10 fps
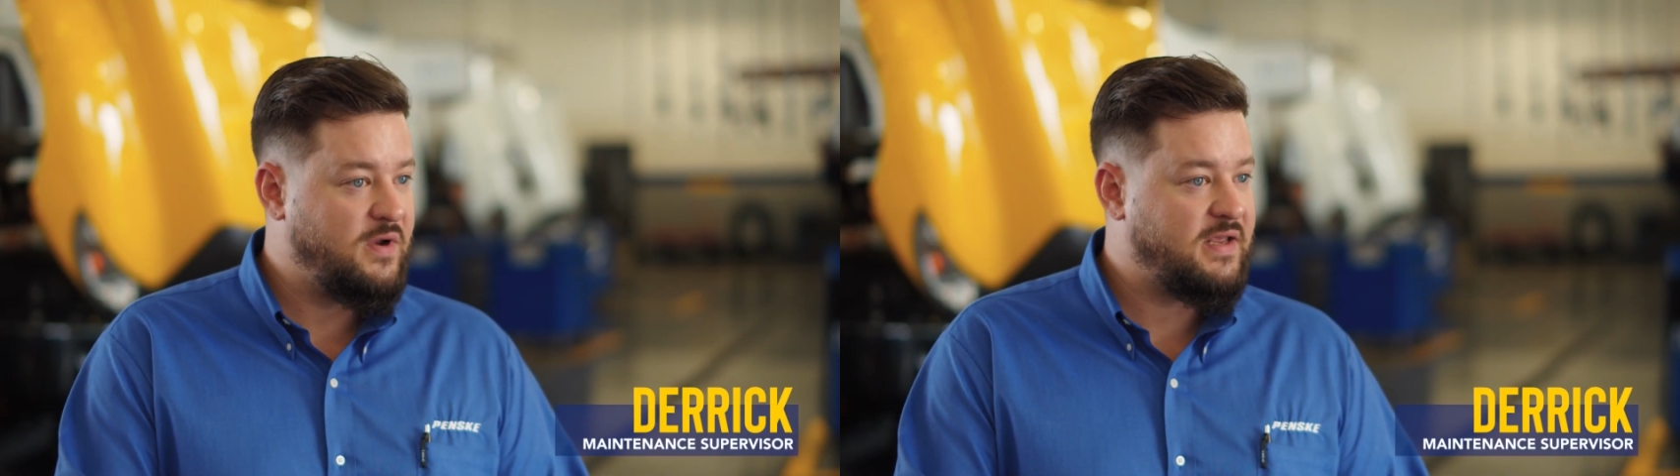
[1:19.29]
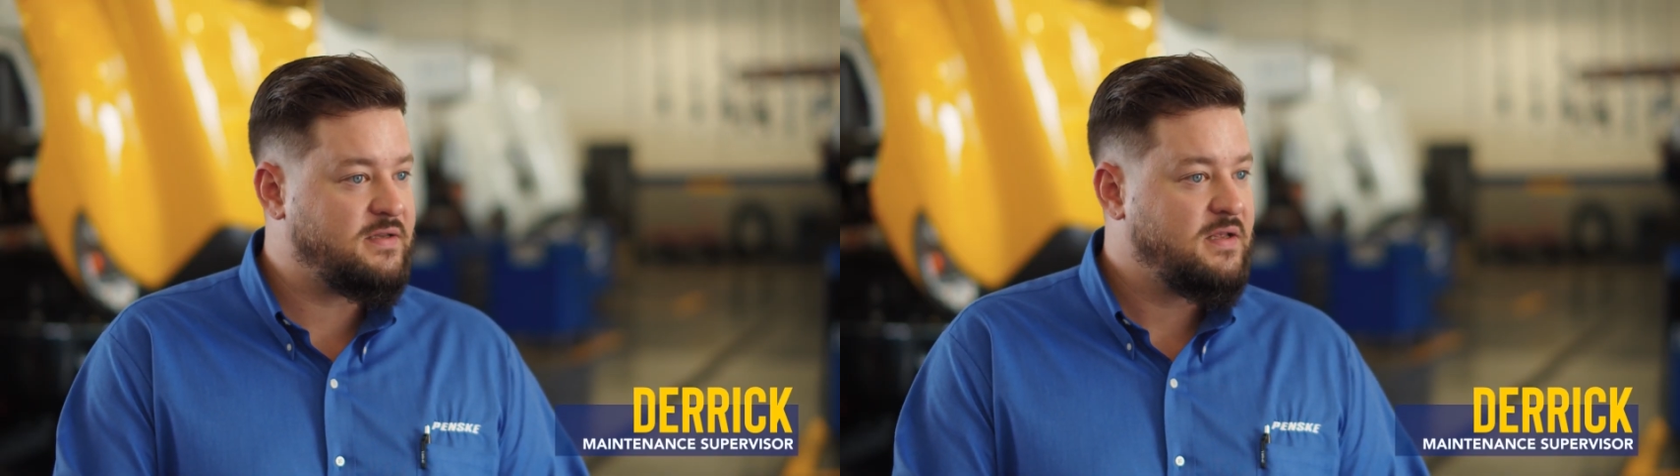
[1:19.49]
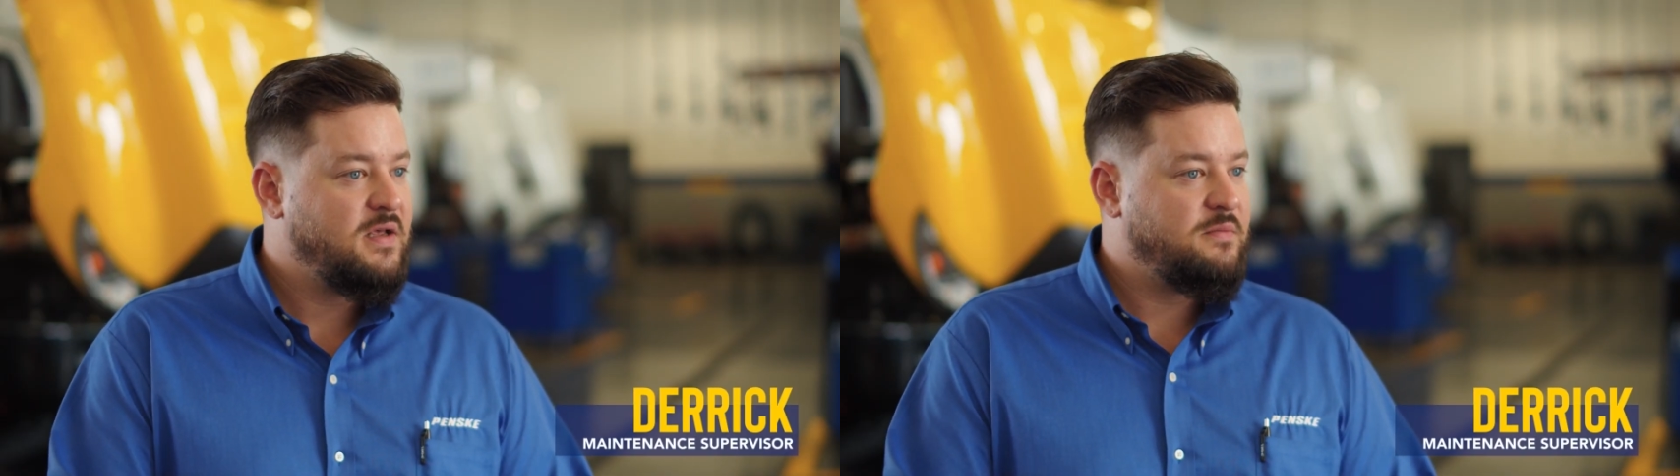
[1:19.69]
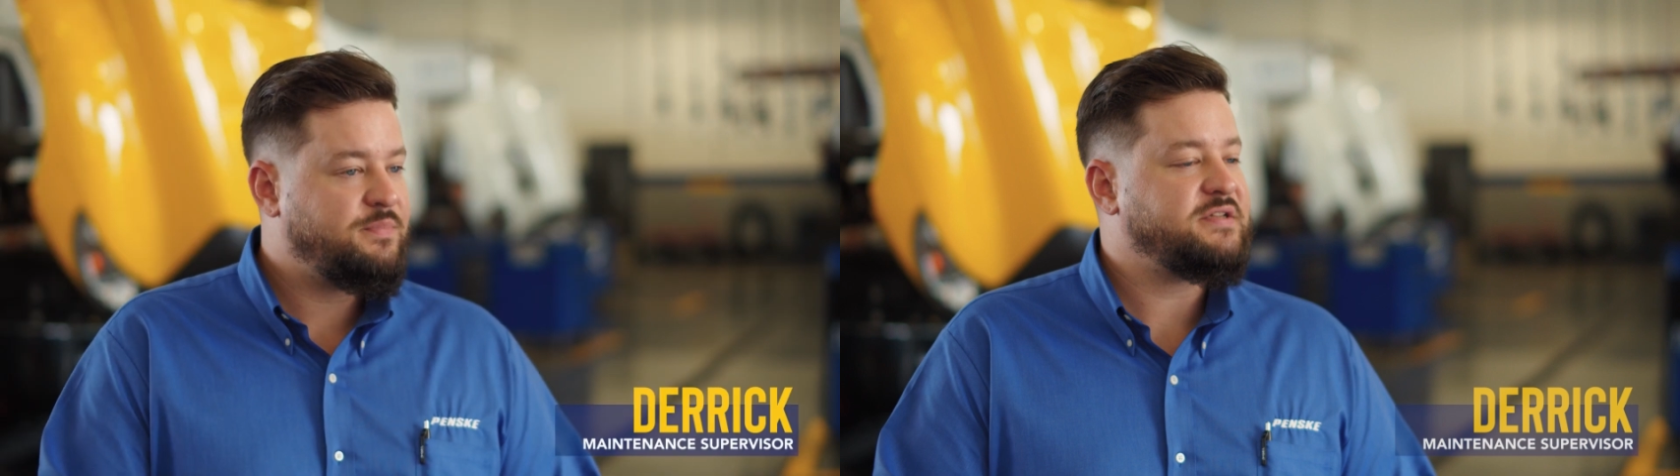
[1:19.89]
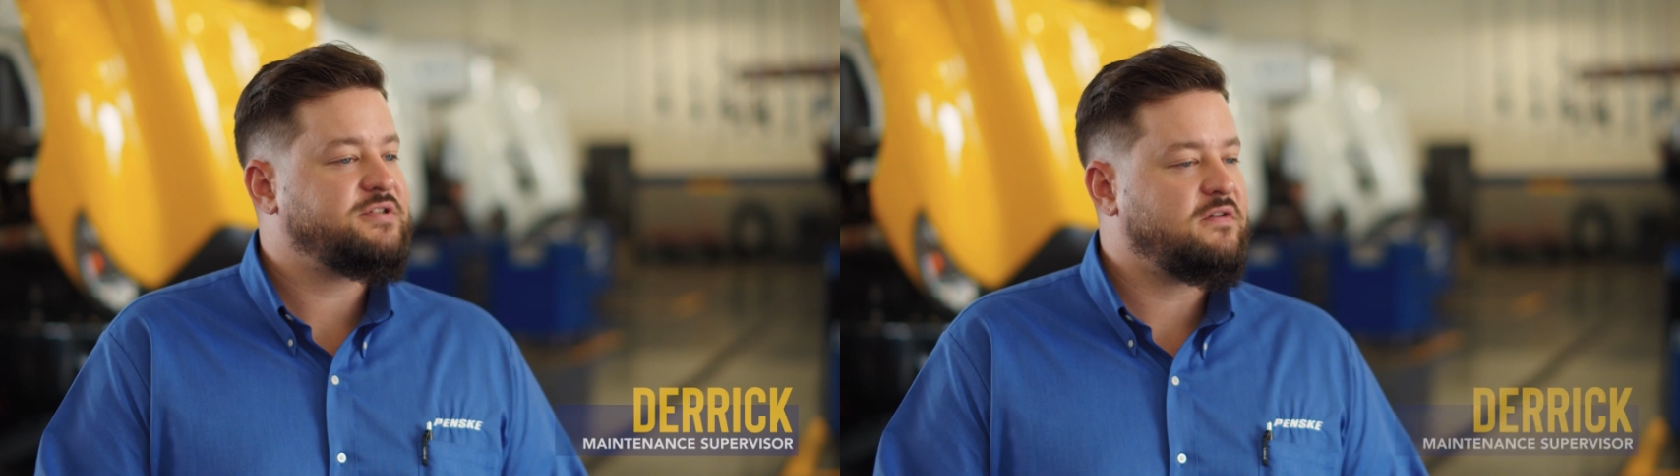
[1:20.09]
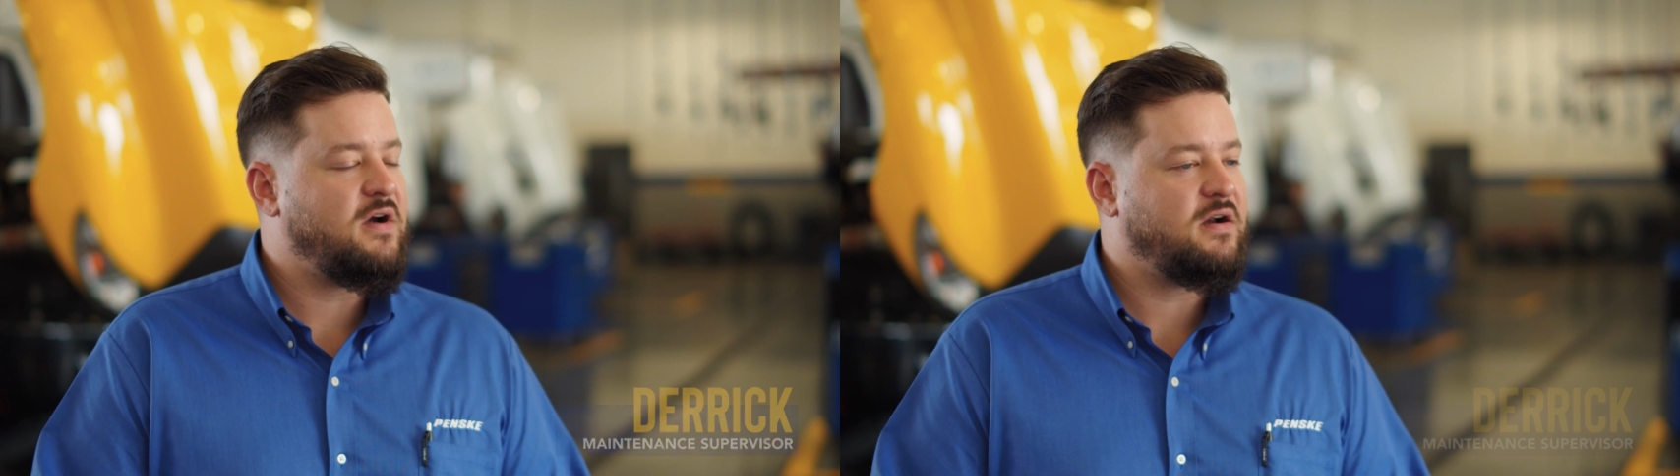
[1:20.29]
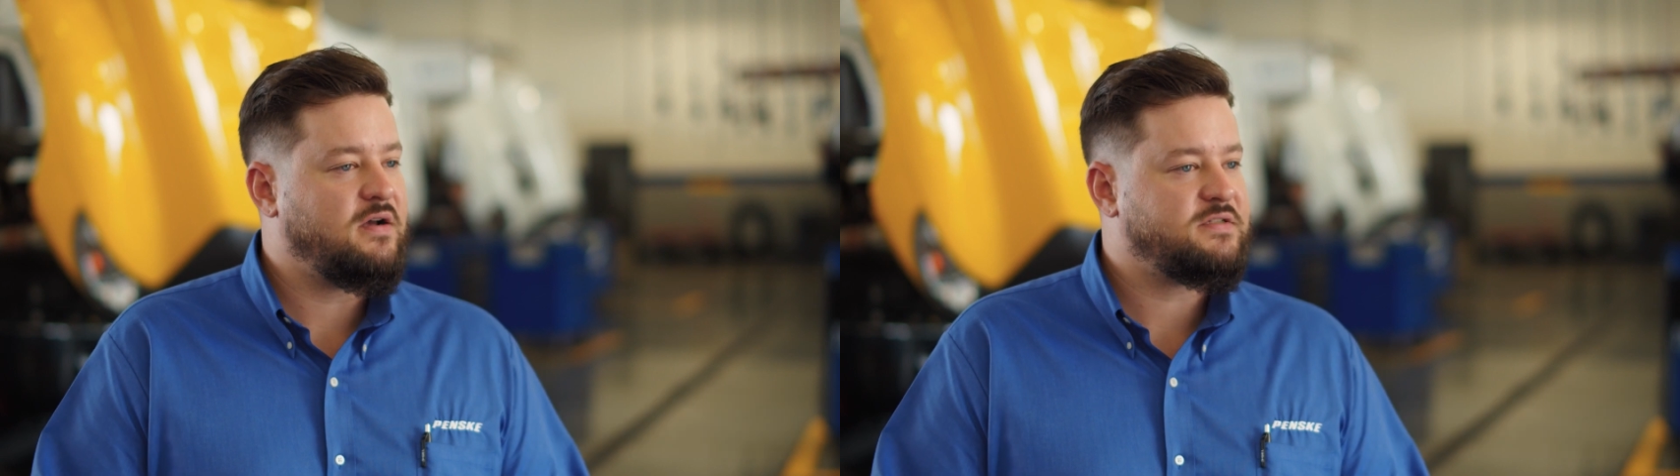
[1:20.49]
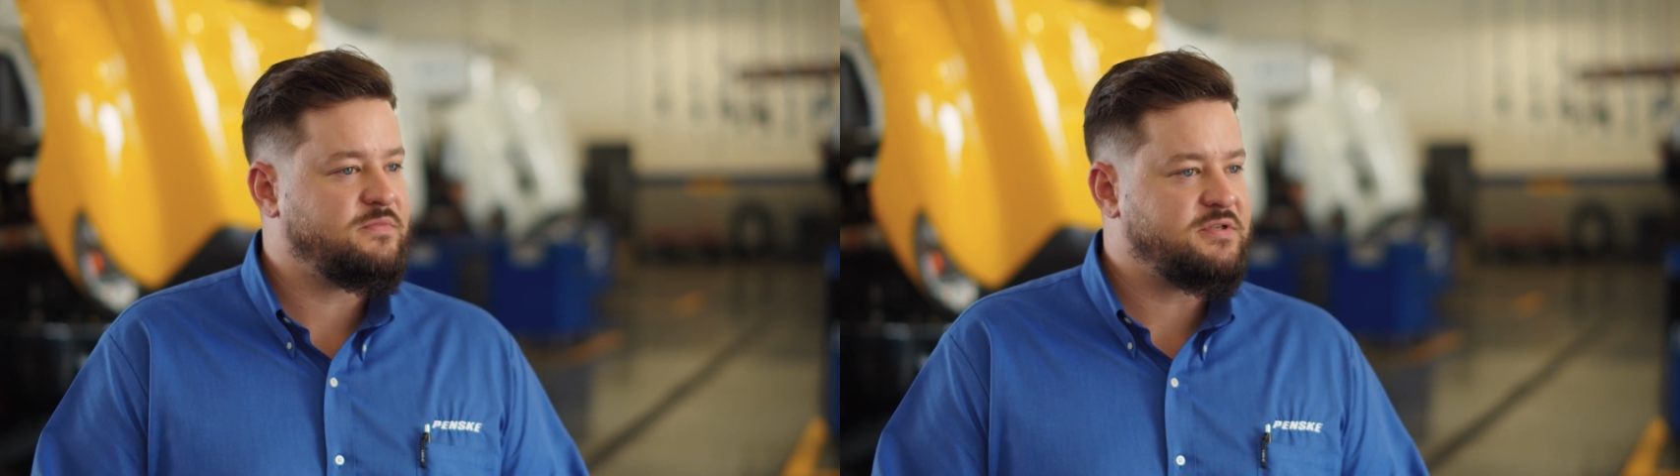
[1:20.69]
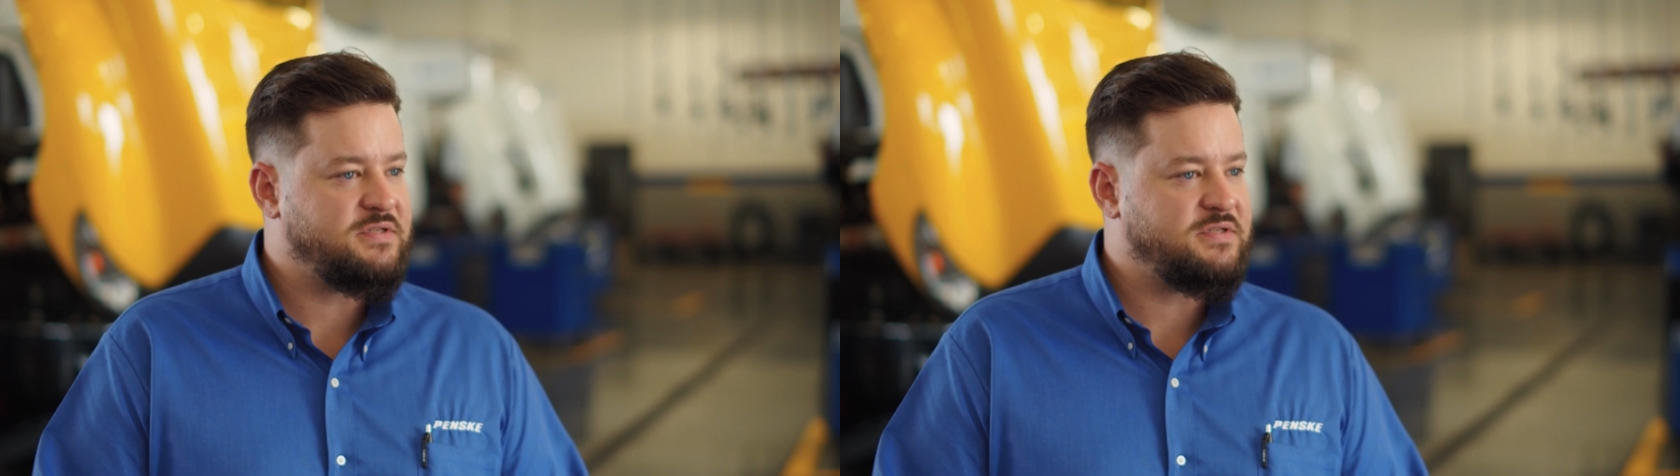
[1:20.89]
can best serve our customers'